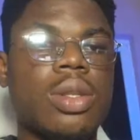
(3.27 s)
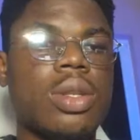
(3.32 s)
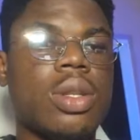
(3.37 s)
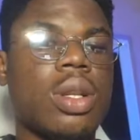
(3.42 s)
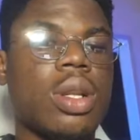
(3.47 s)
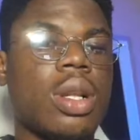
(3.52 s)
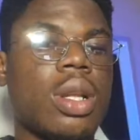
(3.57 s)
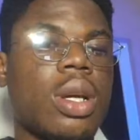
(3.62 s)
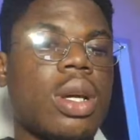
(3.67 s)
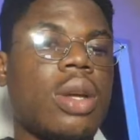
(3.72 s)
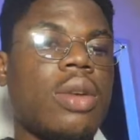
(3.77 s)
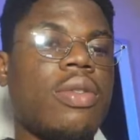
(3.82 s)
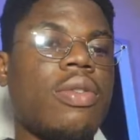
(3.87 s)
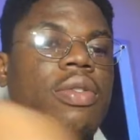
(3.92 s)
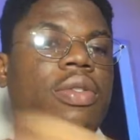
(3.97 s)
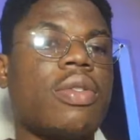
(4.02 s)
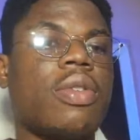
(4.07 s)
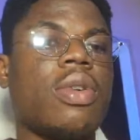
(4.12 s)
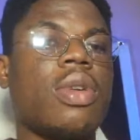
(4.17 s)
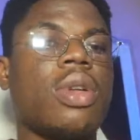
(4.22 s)
the
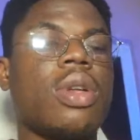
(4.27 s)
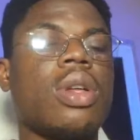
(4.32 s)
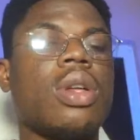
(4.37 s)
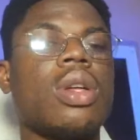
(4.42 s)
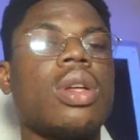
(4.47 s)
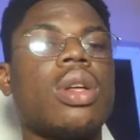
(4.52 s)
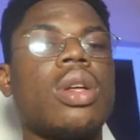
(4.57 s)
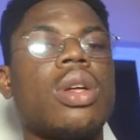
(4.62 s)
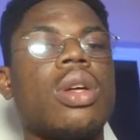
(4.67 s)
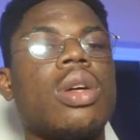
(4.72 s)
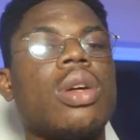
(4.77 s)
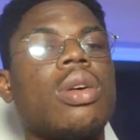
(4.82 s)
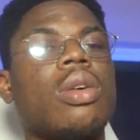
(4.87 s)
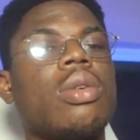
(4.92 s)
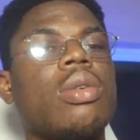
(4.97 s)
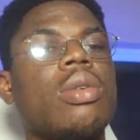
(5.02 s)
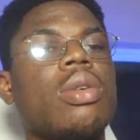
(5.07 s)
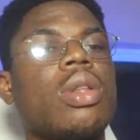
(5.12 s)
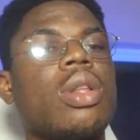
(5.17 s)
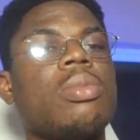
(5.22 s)
live.
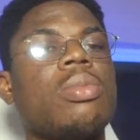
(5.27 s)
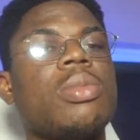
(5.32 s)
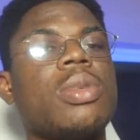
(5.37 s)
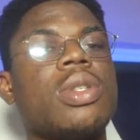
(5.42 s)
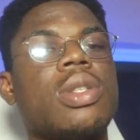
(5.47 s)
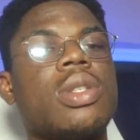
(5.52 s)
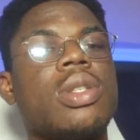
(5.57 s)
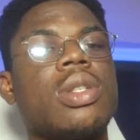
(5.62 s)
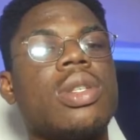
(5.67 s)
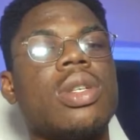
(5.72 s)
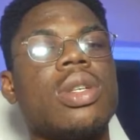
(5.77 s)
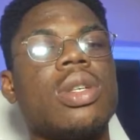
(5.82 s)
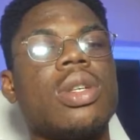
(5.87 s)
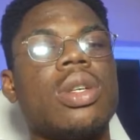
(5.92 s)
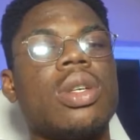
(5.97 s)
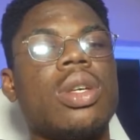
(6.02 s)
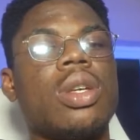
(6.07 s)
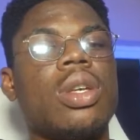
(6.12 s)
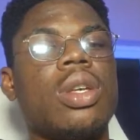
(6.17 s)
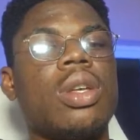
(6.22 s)
Let me see
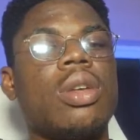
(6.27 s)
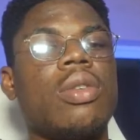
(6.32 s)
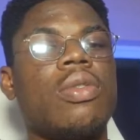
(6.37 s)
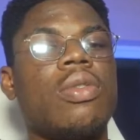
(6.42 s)
if